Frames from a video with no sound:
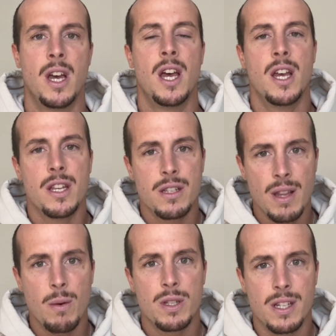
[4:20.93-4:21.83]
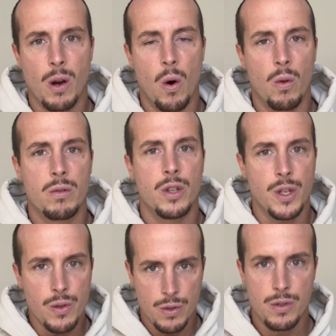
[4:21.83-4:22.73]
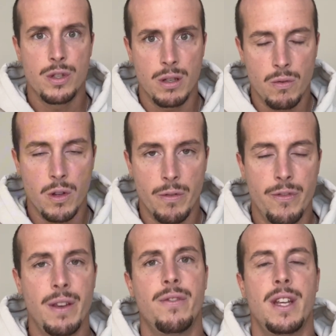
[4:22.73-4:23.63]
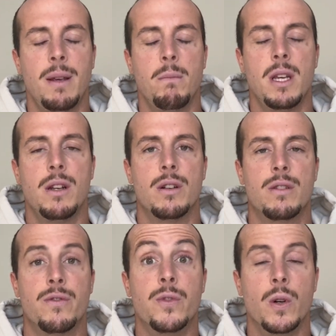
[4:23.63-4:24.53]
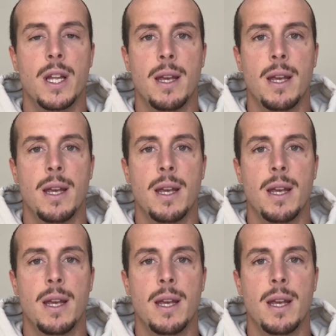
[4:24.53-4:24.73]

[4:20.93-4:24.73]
So that was the goal, to use the 15 meters fully,